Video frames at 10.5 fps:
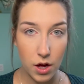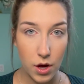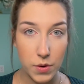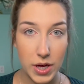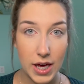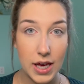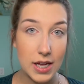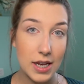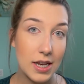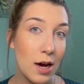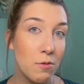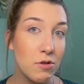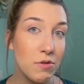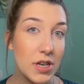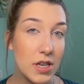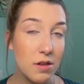Okay, and now we're
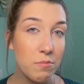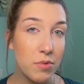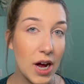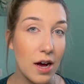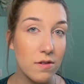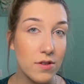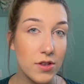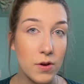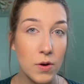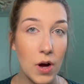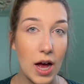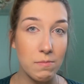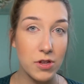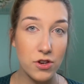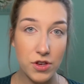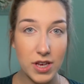going into brows. So I'm
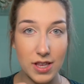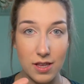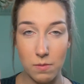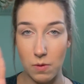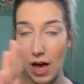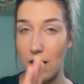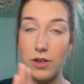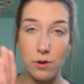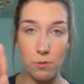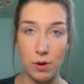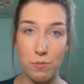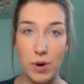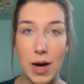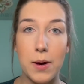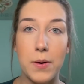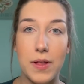going to show you guys how I do one
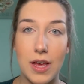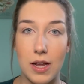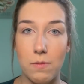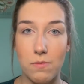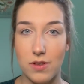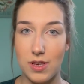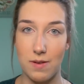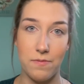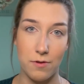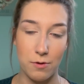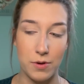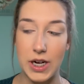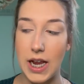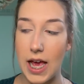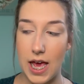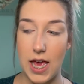brow, and then we'll skip forward
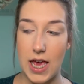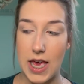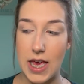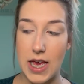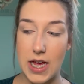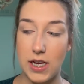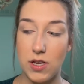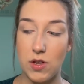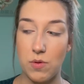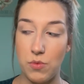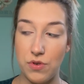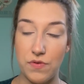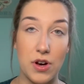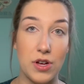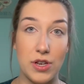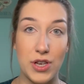and move
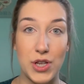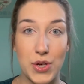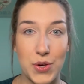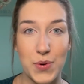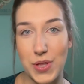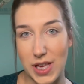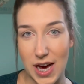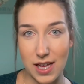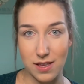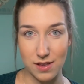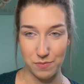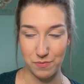on to the eyes.